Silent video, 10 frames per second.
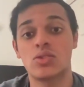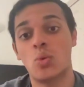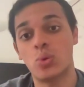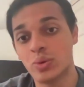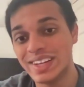
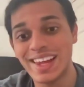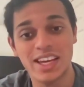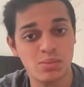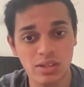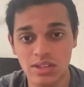Would we need
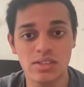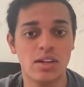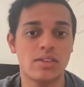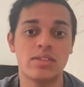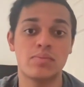as many
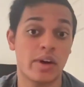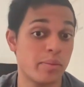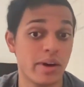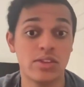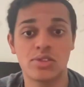consultants? Bear in
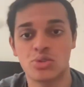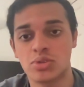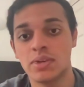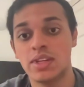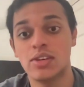mind, social
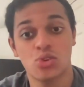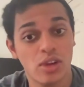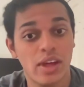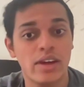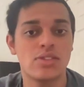media is
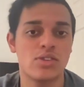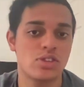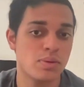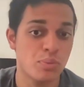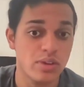online, so it
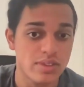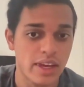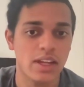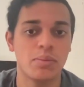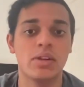should be pretty
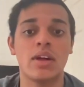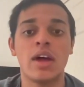scalable.